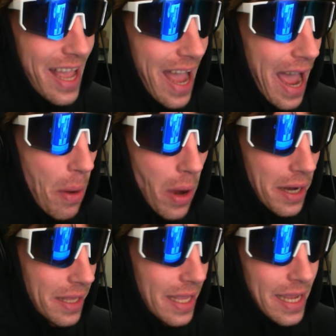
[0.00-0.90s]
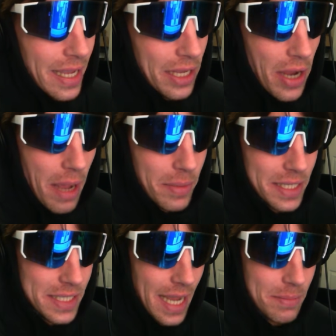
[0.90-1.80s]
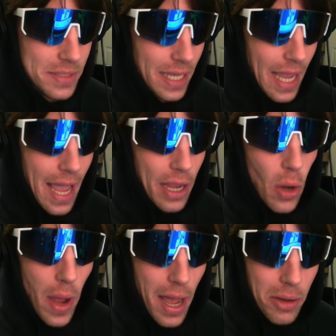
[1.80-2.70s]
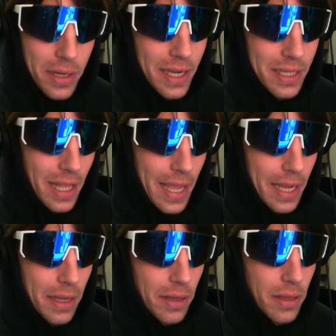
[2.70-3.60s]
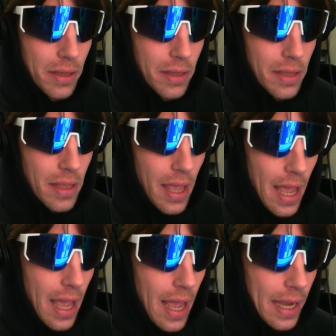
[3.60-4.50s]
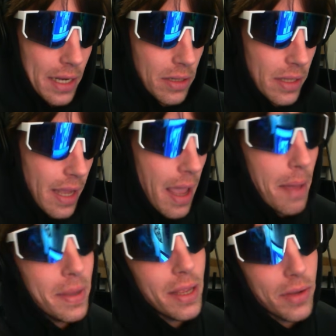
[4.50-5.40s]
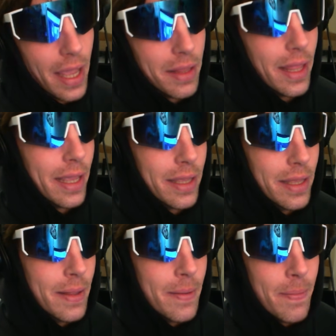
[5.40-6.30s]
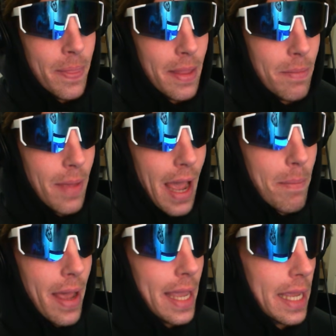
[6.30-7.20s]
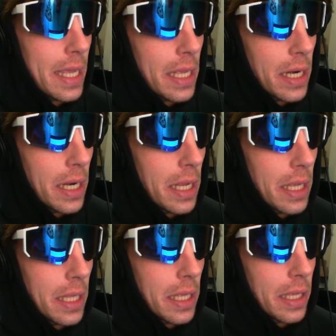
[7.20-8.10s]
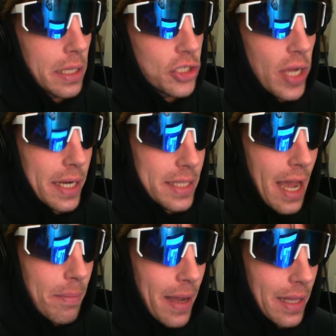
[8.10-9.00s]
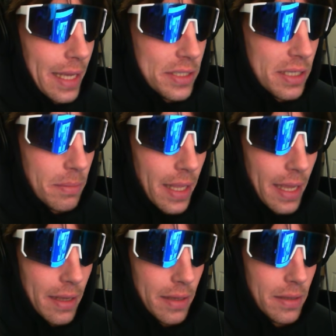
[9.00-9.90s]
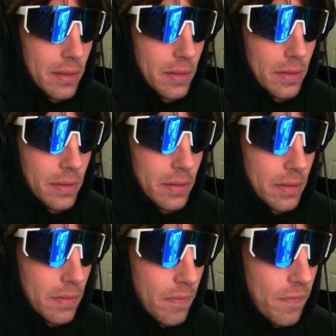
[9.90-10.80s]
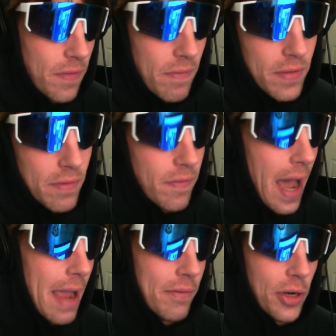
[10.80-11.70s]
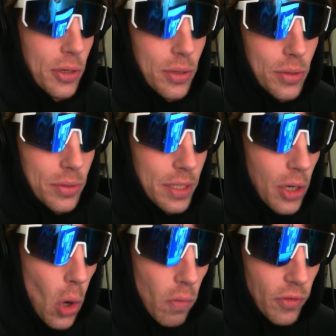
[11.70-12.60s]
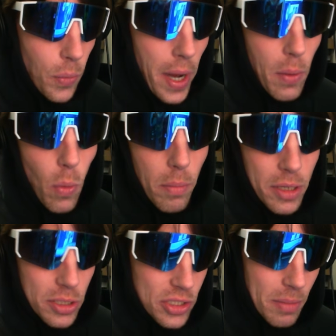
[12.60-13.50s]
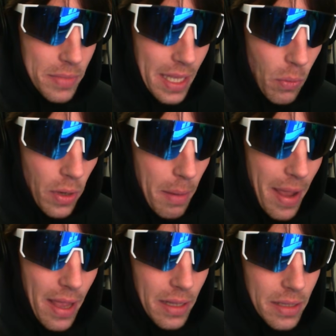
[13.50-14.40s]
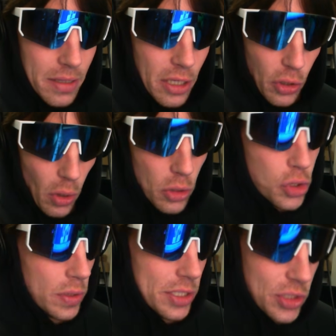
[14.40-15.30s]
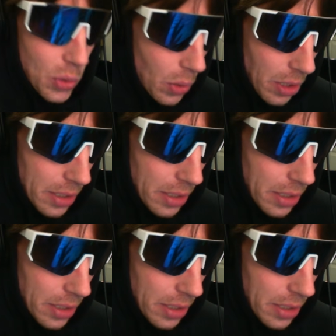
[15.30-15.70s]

I walk it. You know how many times, like, I go out and, like, I get a... I mean, okay, like, I might get checked out by, like, some, like, 55-year-old, you know, overweight woman or something when I'm at the grocery store,